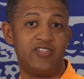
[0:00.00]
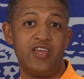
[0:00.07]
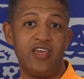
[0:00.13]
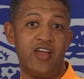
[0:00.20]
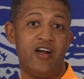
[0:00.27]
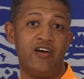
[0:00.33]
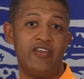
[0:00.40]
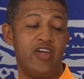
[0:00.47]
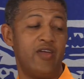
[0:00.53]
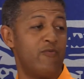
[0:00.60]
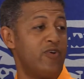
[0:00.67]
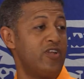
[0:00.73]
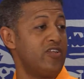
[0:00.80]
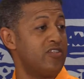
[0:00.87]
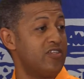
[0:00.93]
There, our
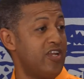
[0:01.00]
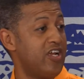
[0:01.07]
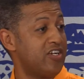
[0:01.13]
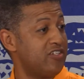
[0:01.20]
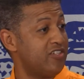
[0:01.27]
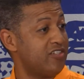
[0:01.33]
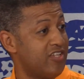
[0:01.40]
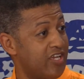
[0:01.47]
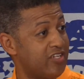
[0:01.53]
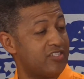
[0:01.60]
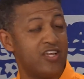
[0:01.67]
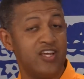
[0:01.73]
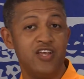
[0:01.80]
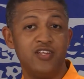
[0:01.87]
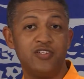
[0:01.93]
name went international
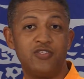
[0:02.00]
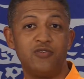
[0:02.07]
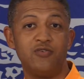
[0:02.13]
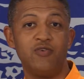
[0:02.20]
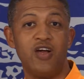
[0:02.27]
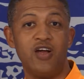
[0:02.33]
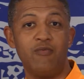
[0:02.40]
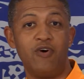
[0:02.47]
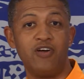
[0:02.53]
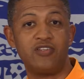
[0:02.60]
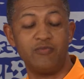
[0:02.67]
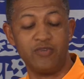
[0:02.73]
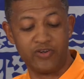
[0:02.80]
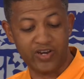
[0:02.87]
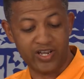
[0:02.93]
thanks to
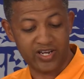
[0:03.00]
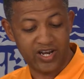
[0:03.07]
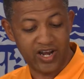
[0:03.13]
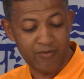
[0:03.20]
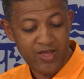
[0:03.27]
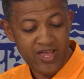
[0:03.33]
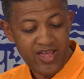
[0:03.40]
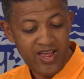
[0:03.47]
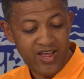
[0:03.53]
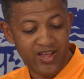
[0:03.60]
Ottoman Cricket Club.